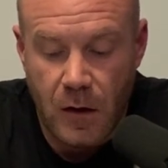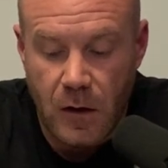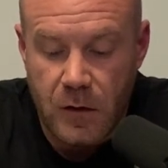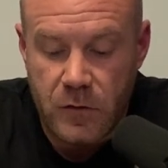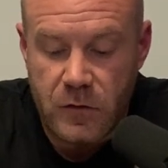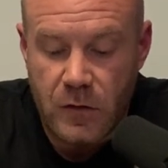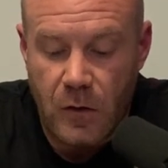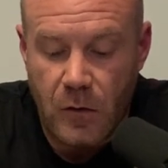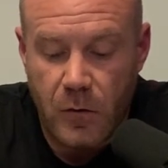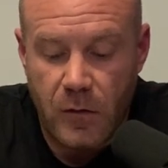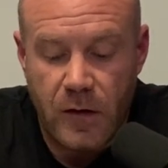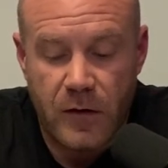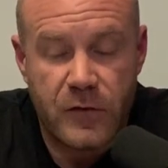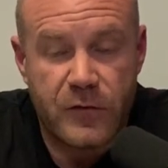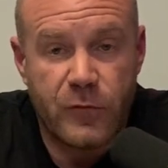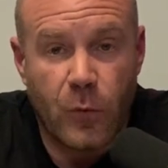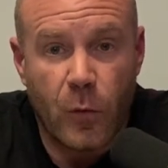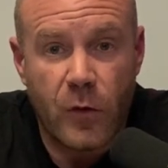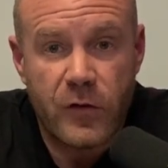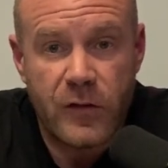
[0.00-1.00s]
So as
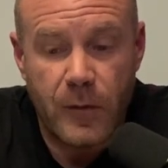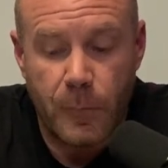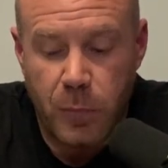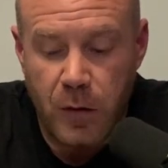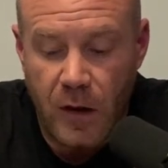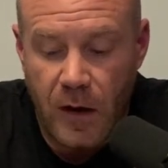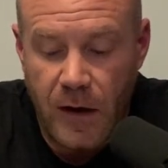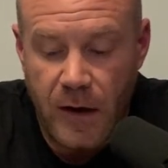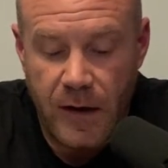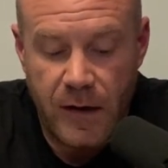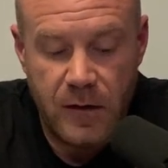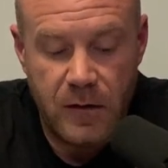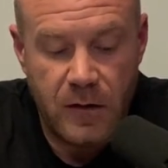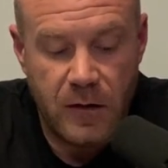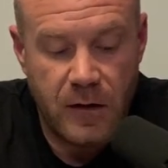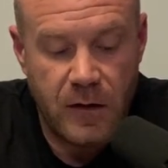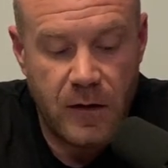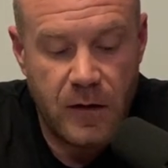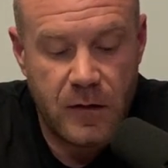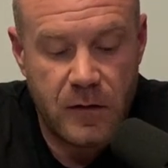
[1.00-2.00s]
force applied
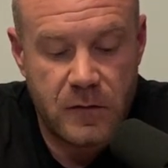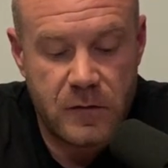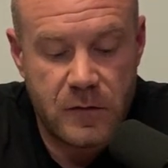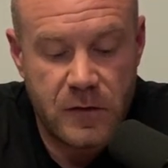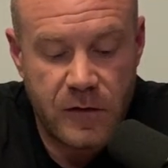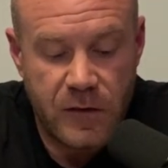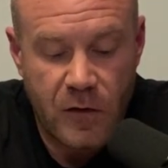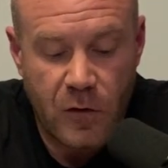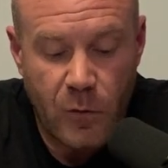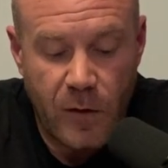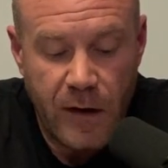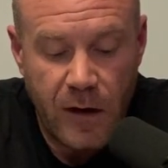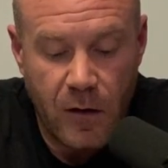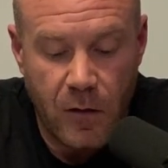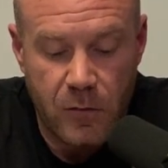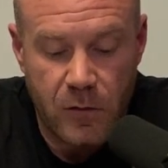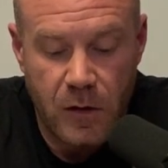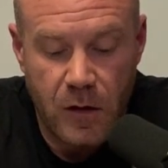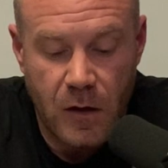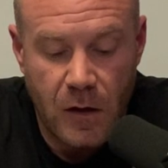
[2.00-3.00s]
to the
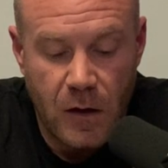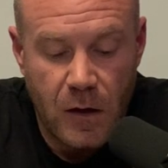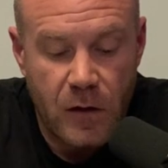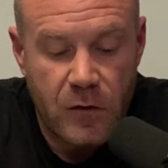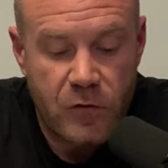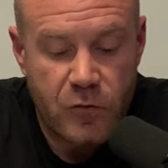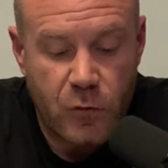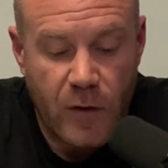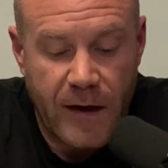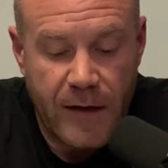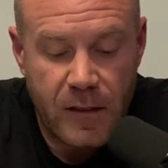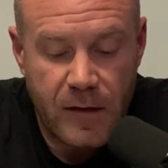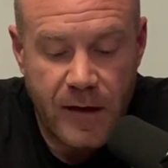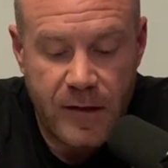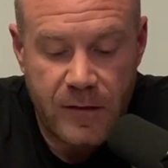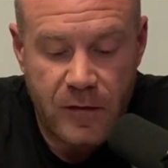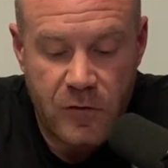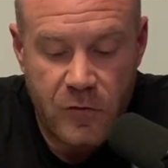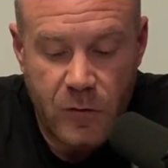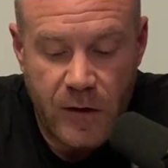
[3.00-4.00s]
ground, stride
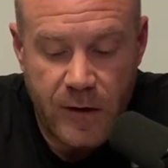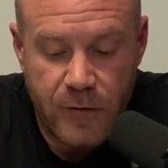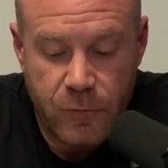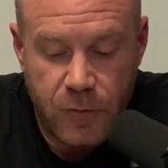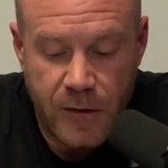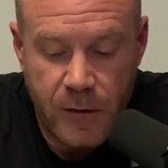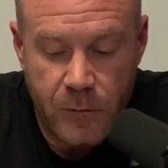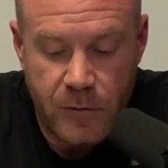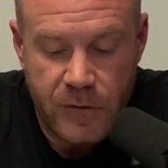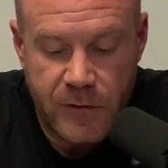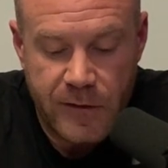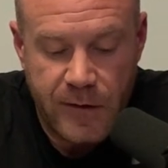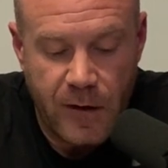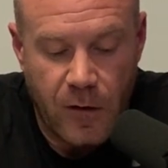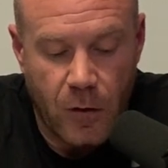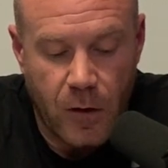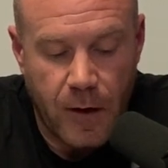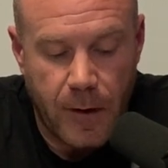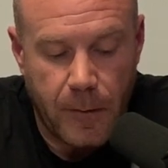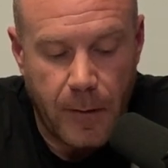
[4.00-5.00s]
length and stride frequency
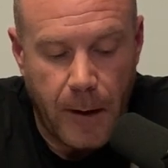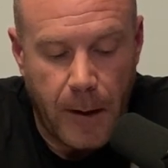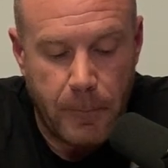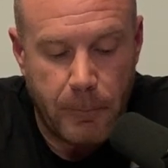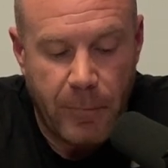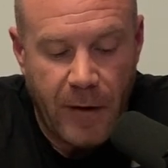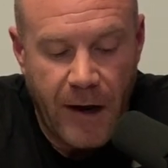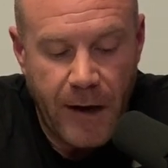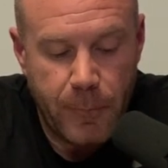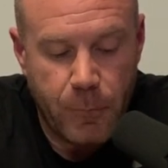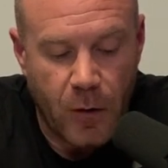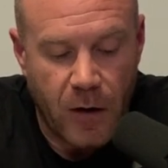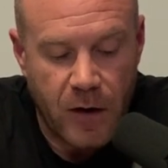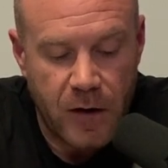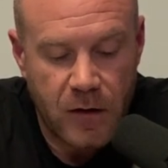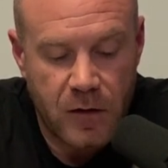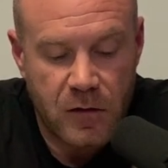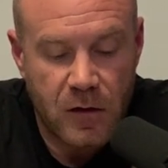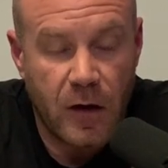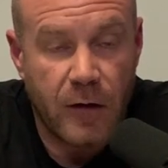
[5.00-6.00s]
are a
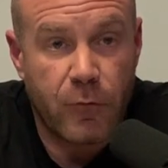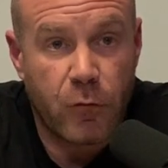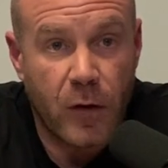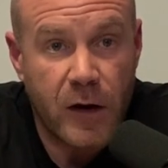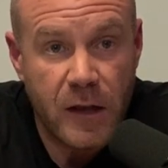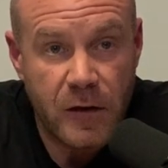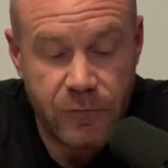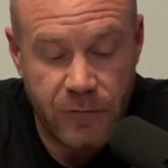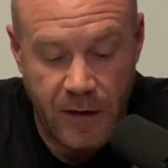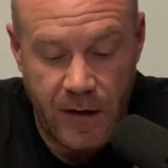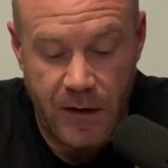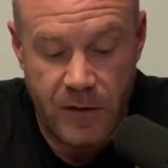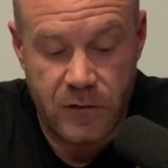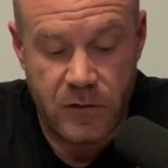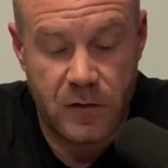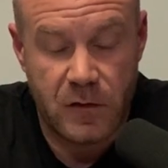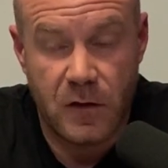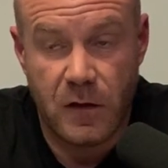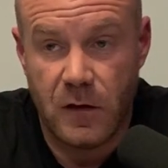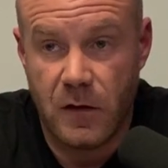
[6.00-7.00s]
byproduct of running
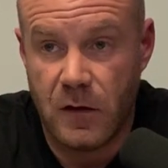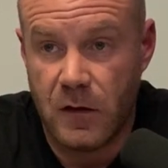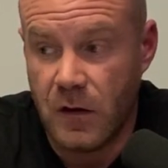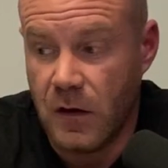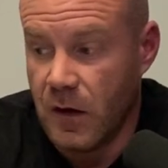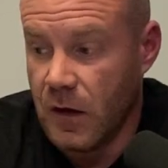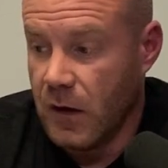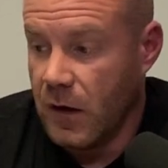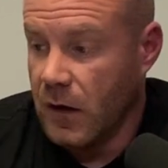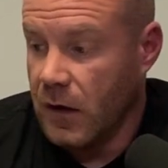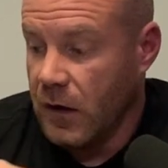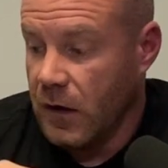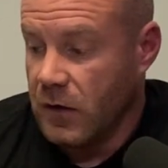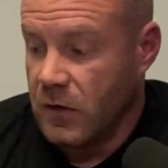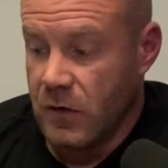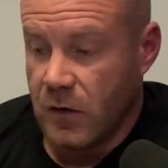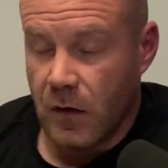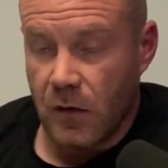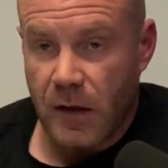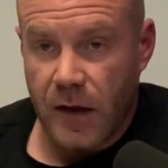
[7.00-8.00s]
fast.
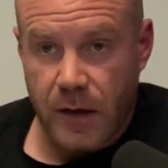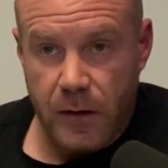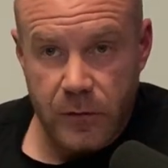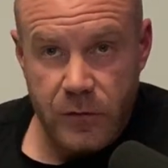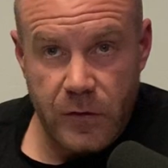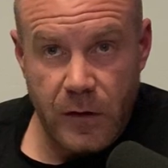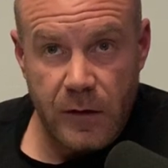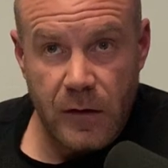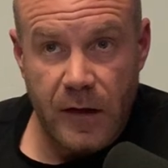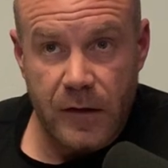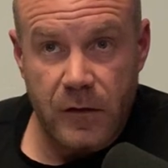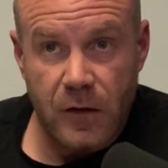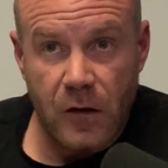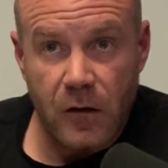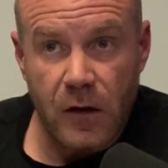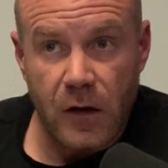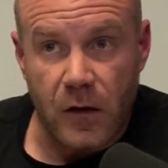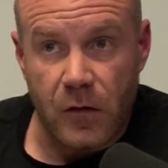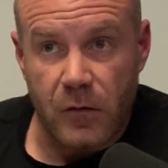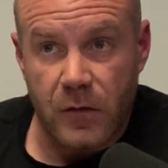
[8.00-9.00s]
You know, like I was saying like
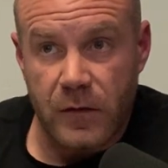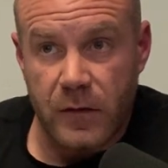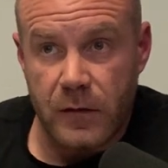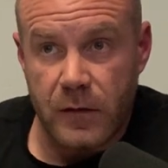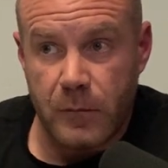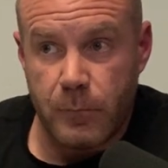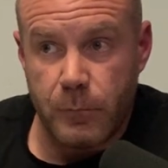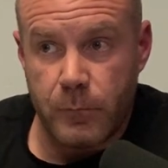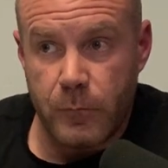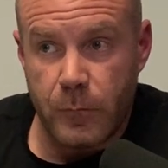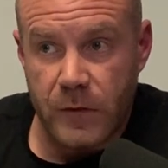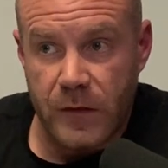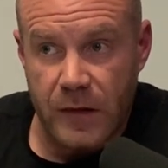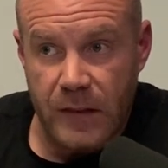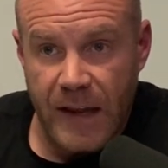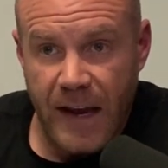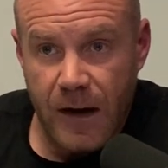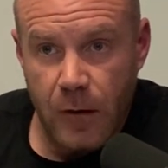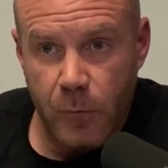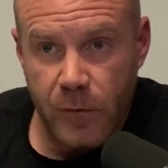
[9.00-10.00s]
earlier, the
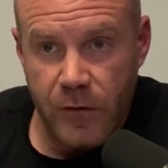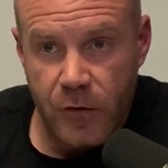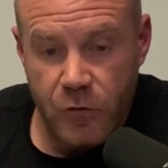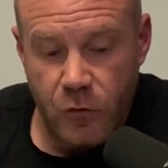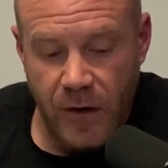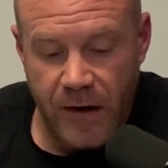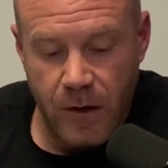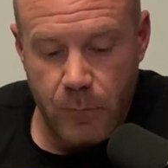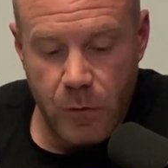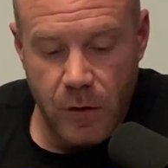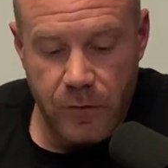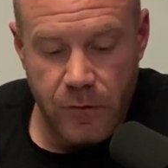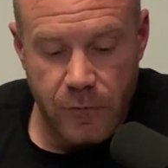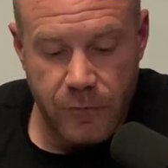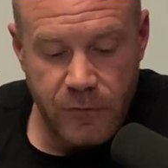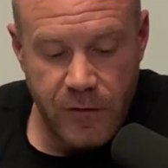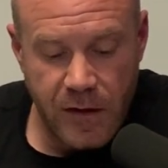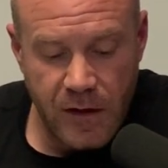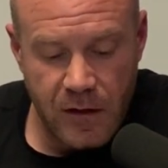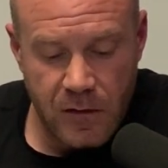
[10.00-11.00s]
ladder where they're trying to move their
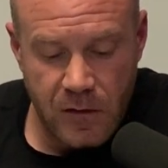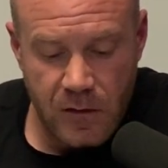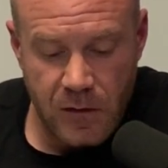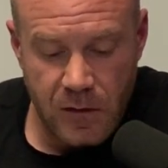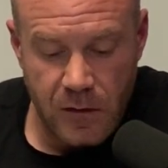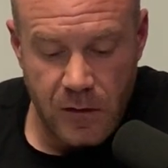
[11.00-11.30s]
feet,